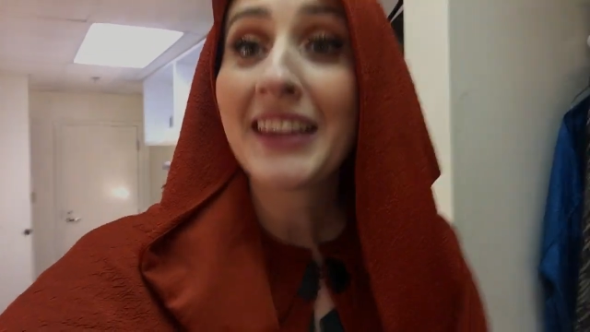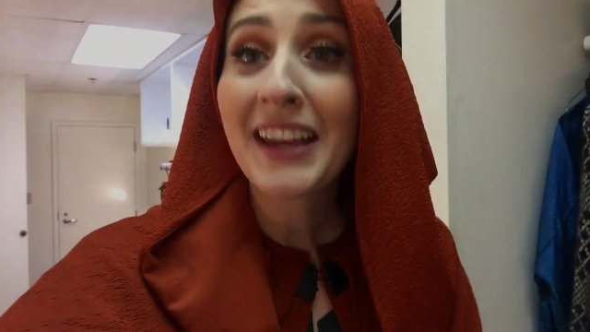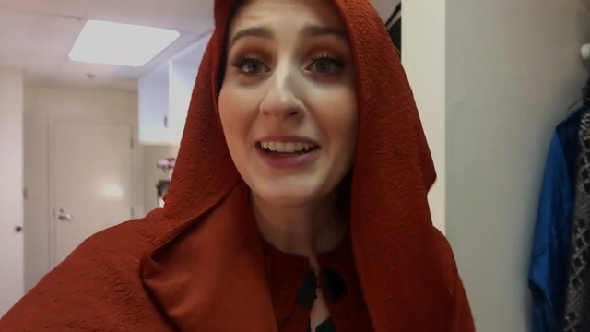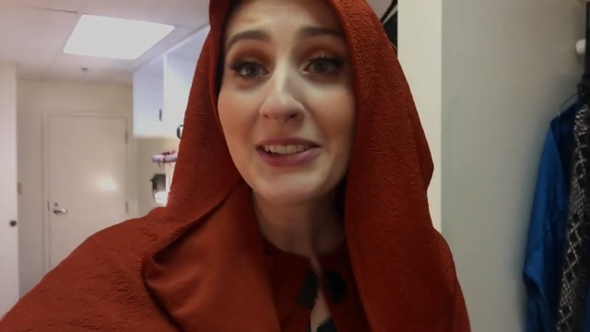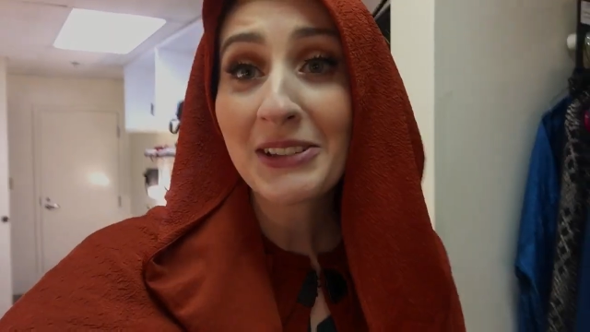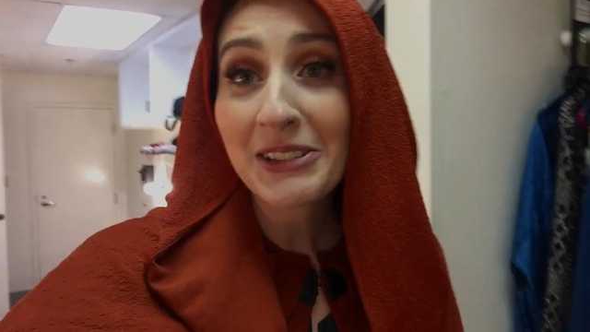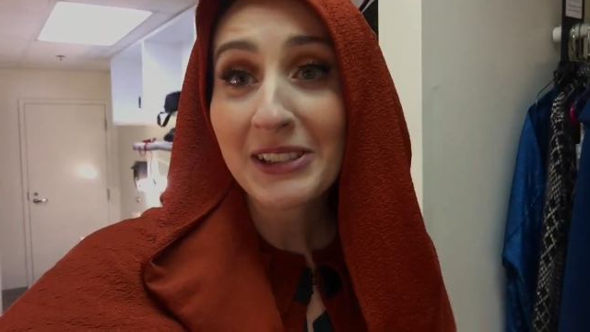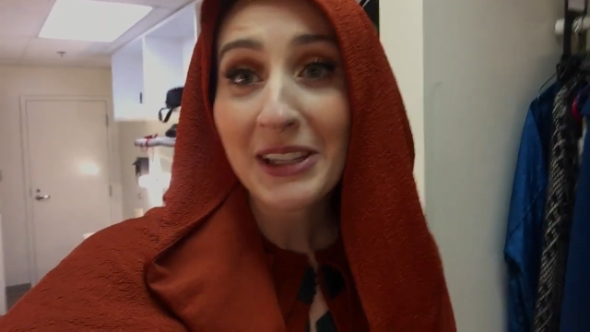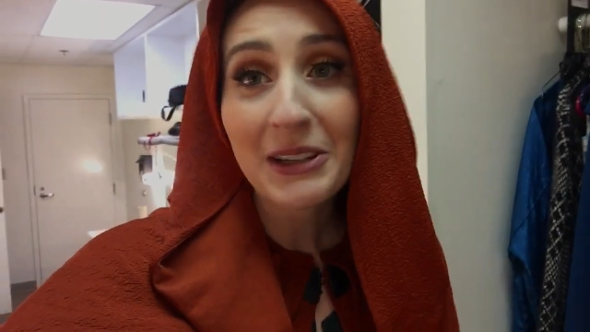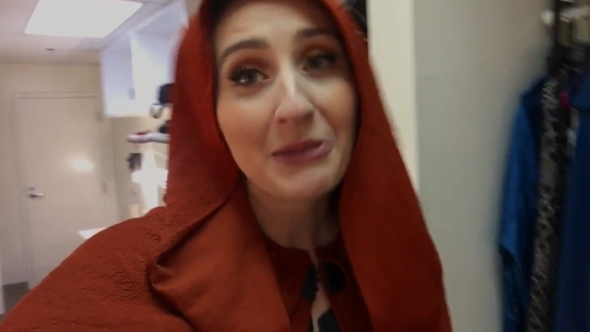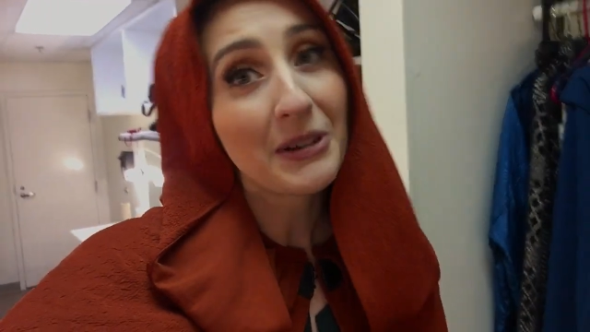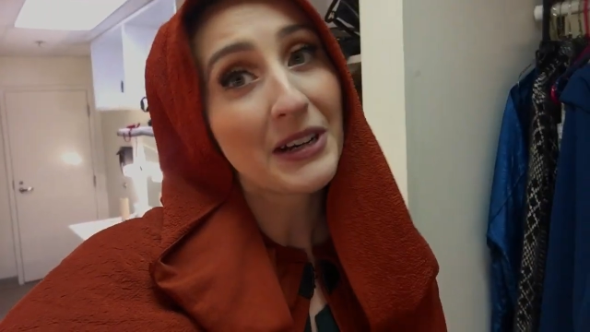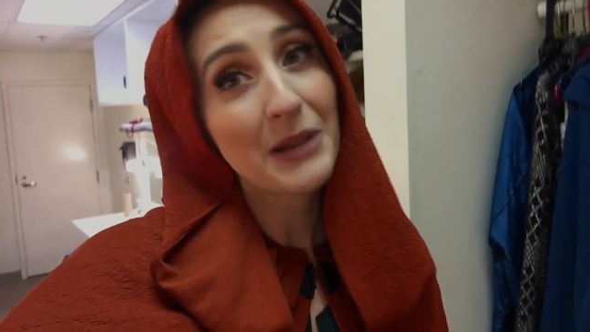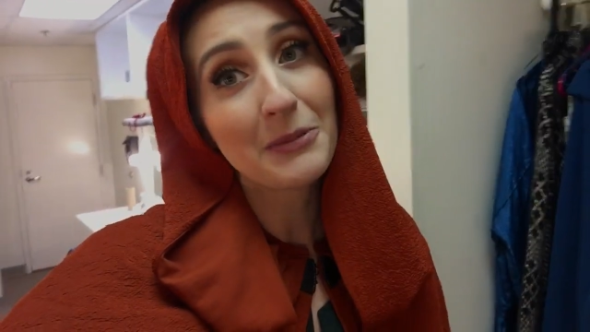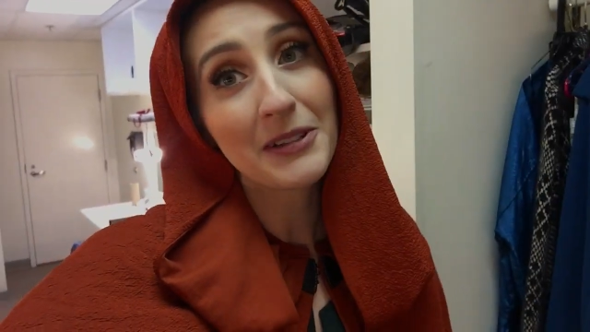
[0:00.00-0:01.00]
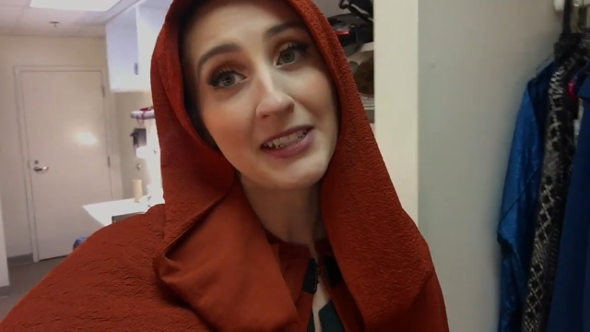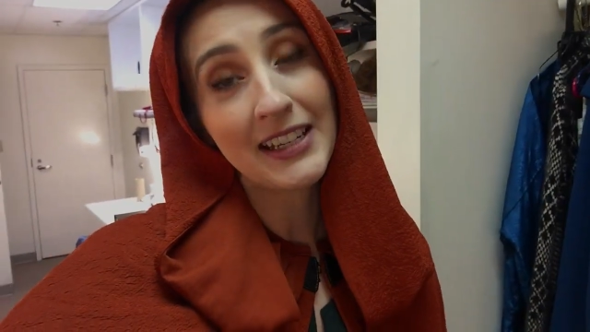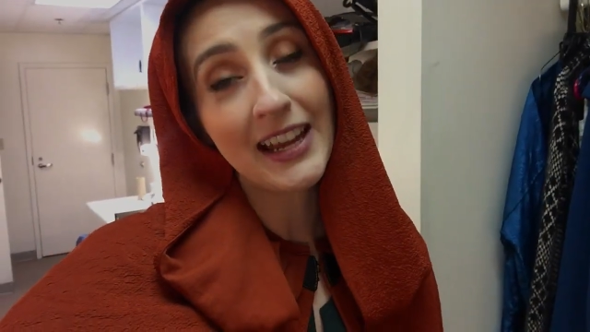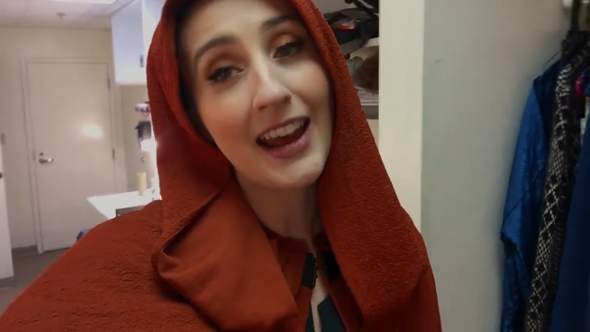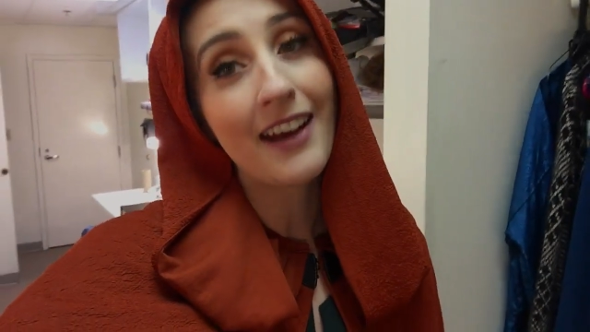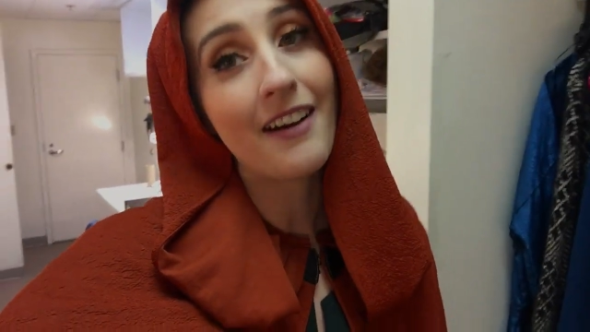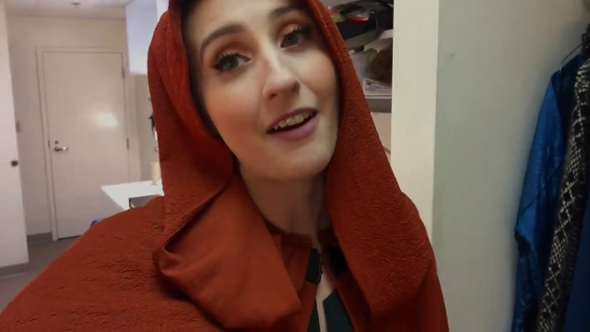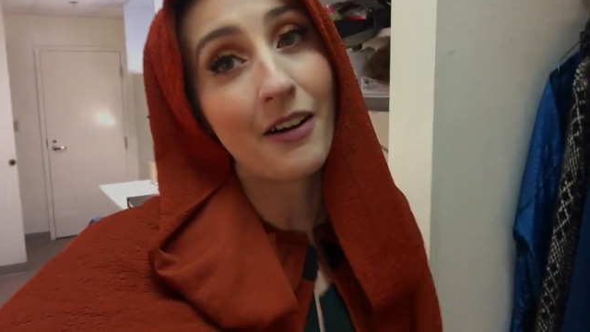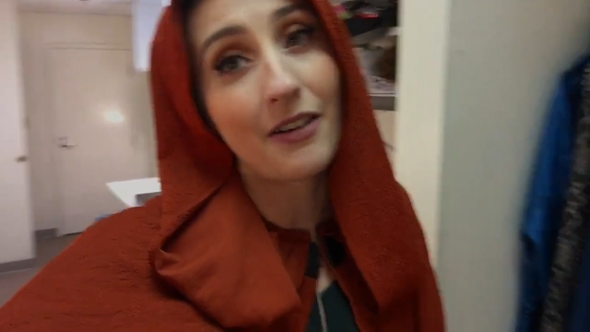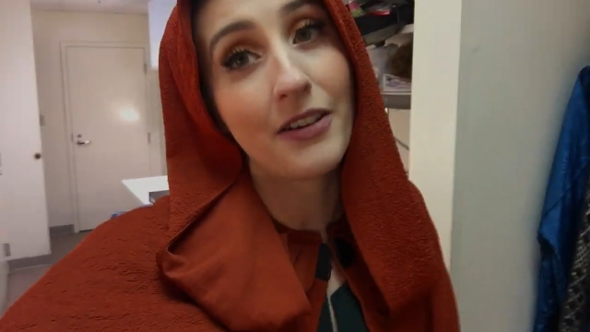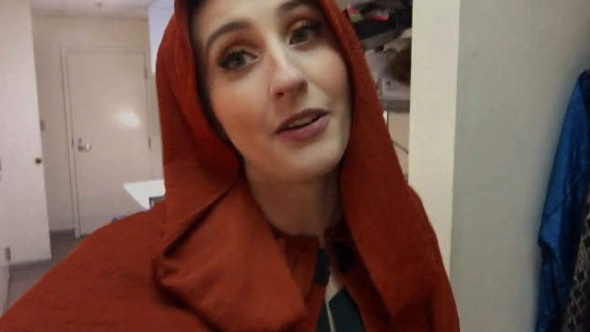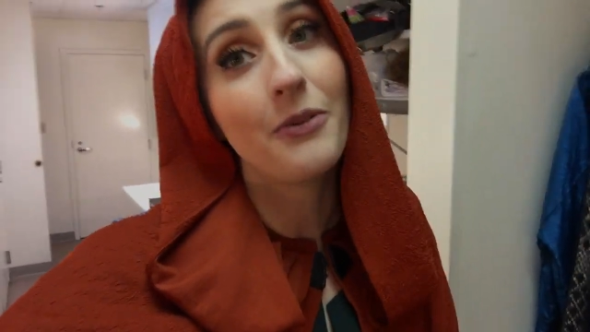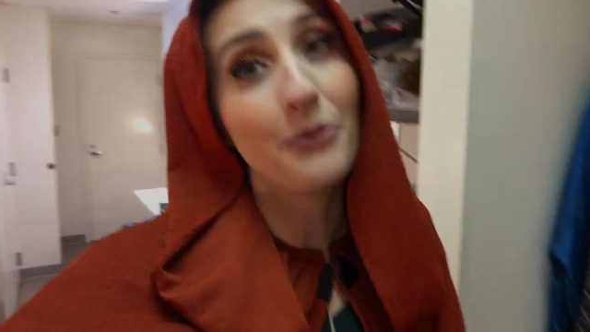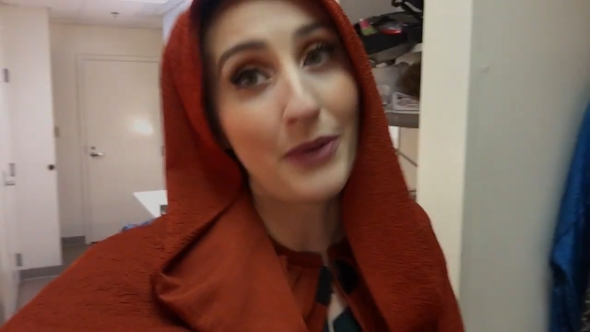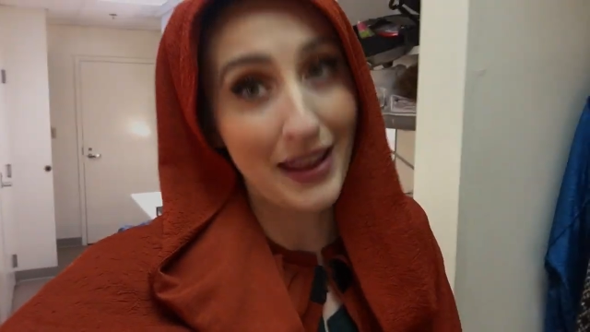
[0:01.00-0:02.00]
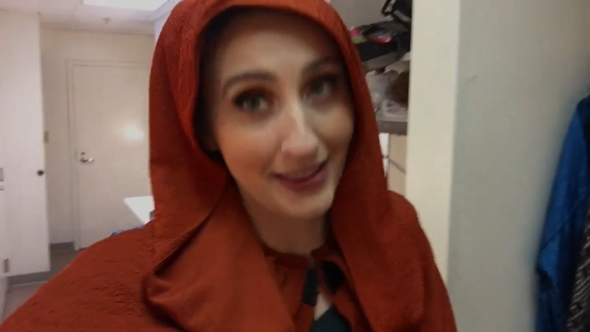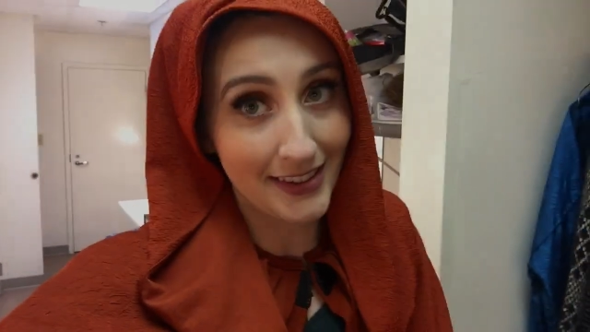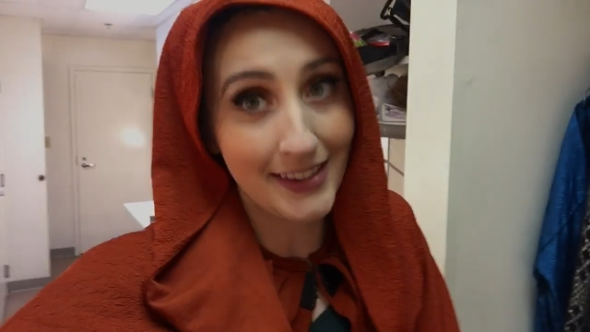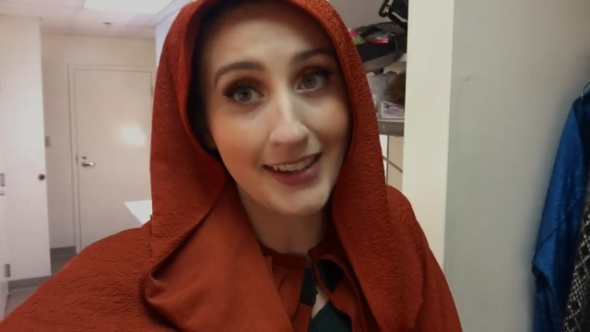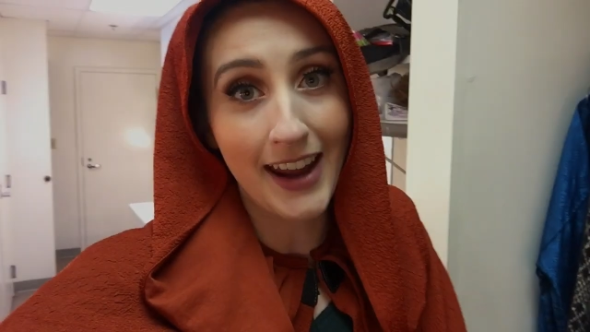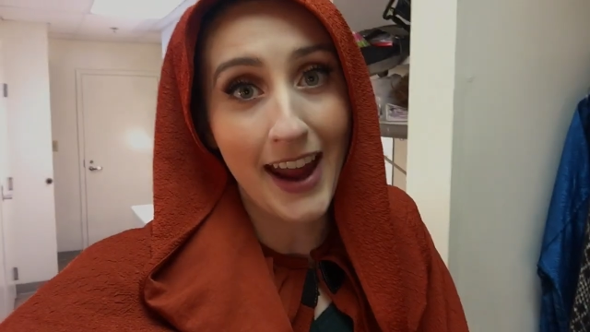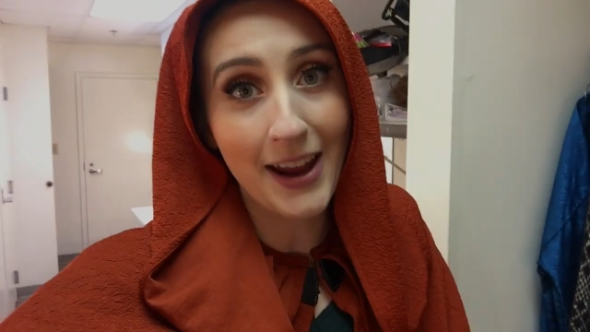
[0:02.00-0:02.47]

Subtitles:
answers that you weren't able to get on Wednesday.